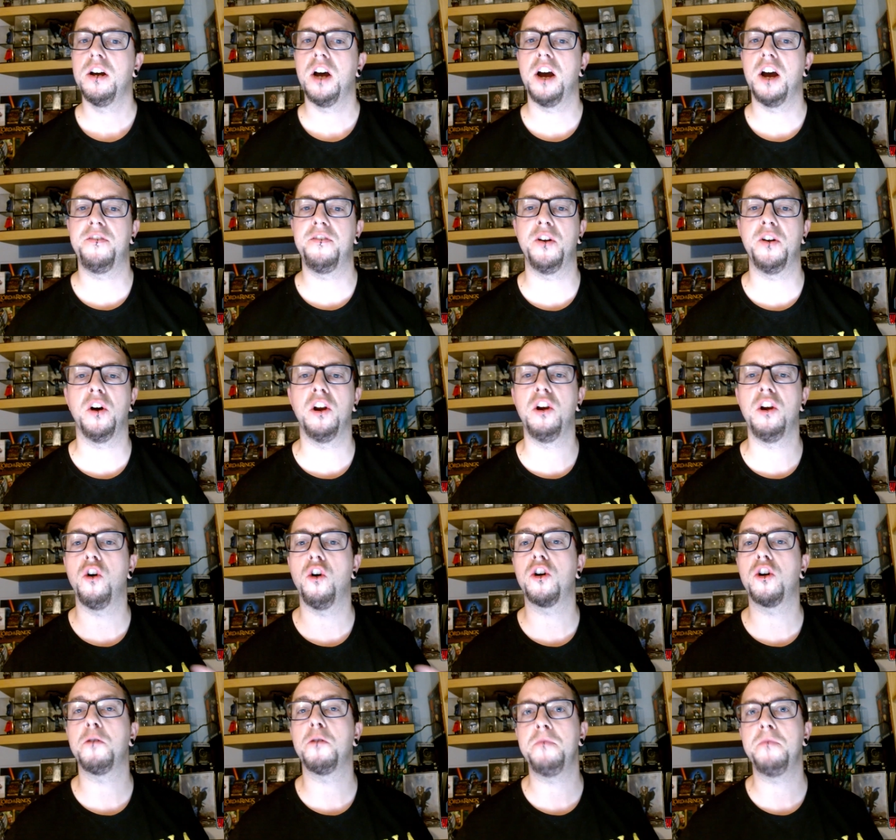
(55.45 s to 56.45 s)
I feel a
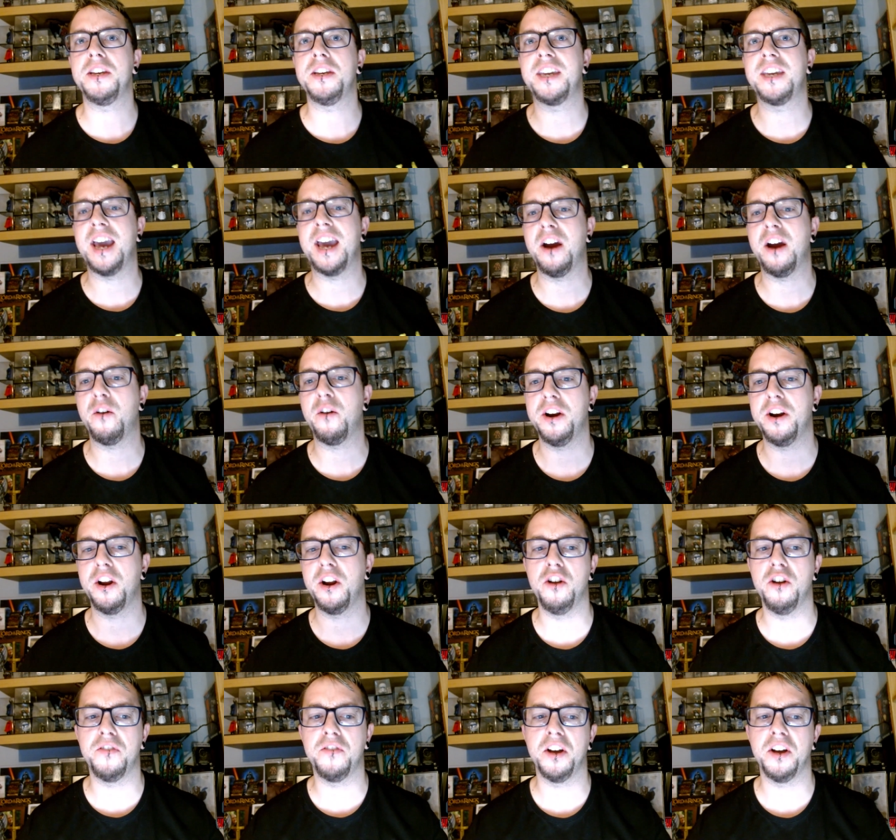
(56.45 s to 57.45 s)
lot can be carried
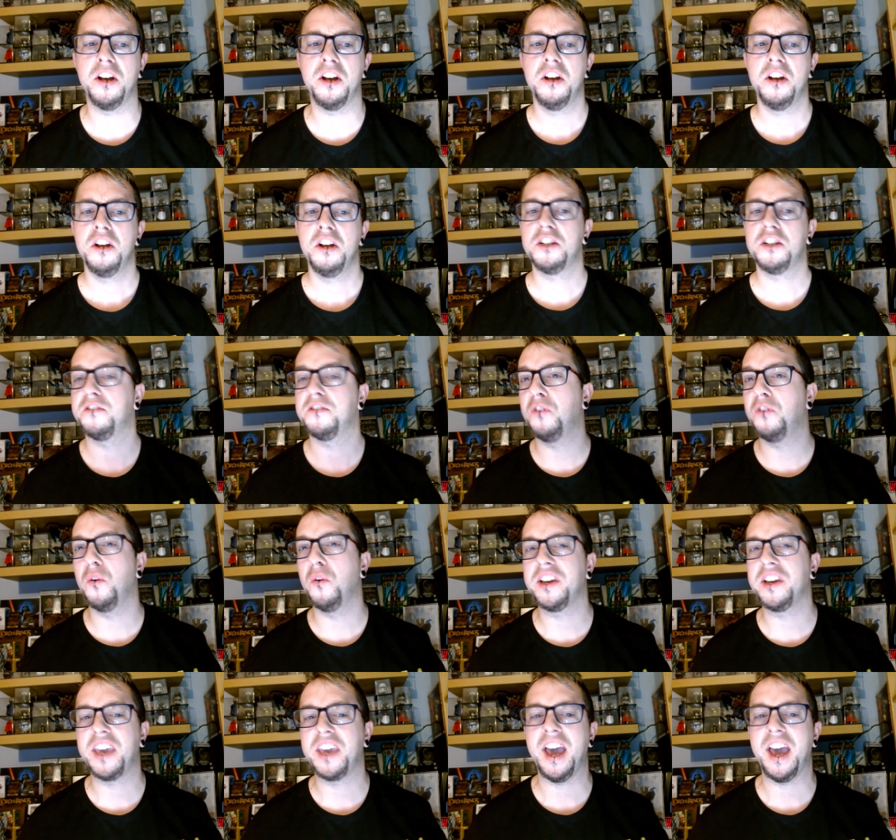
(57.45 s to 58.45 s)
over to
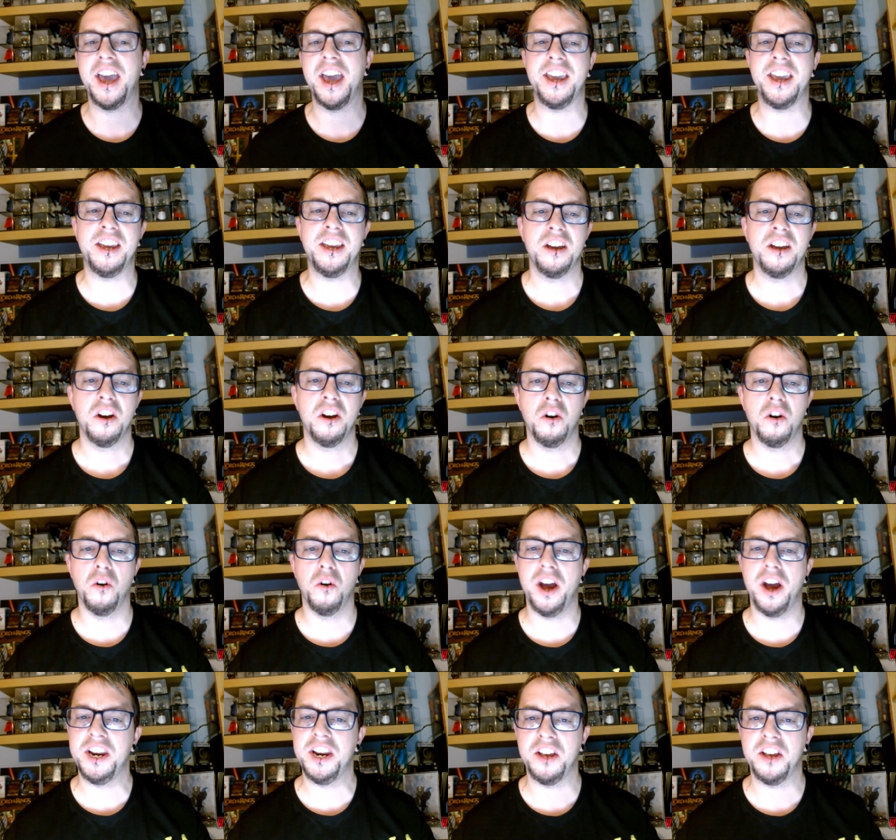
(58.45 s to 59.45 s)
40k or
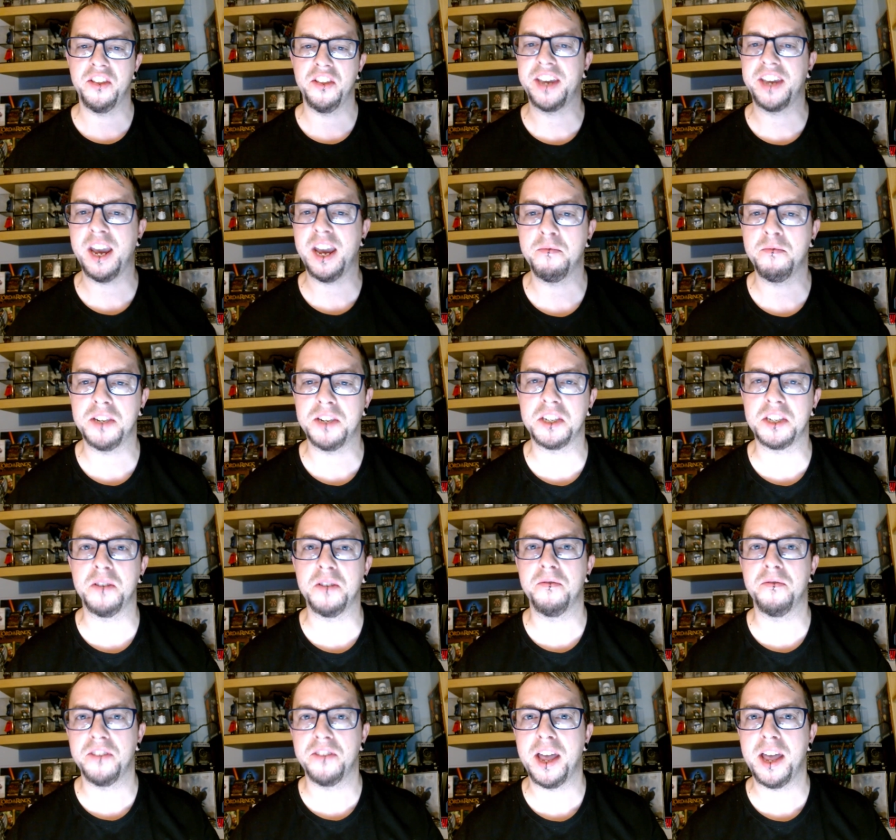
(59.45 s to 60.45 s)
any other game system
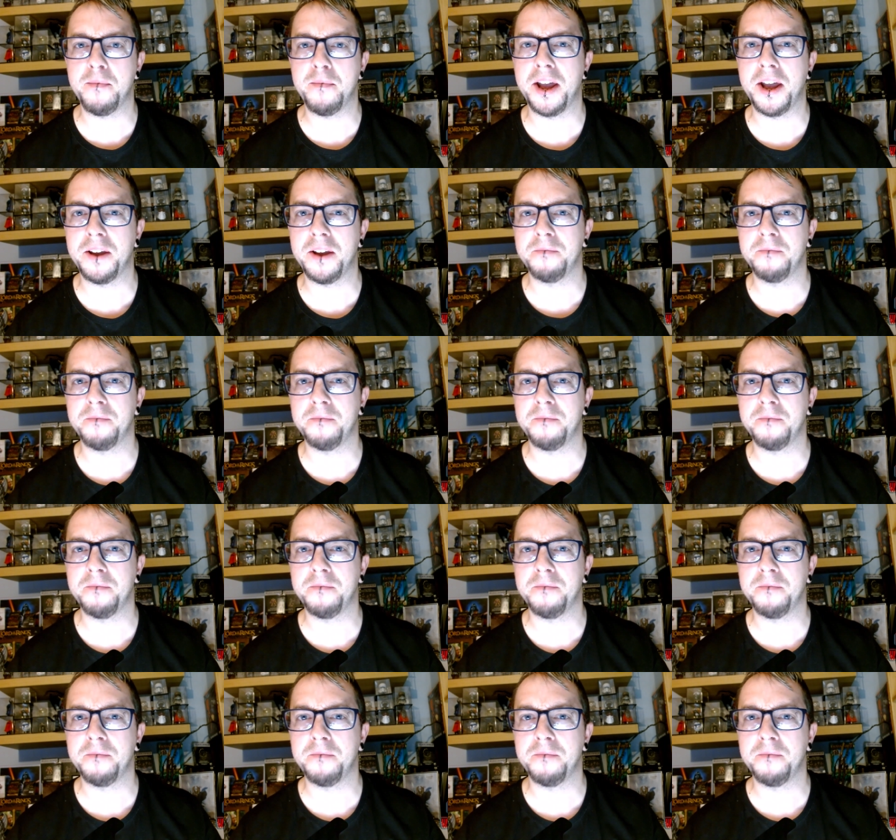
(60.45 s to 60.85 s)
for that matter.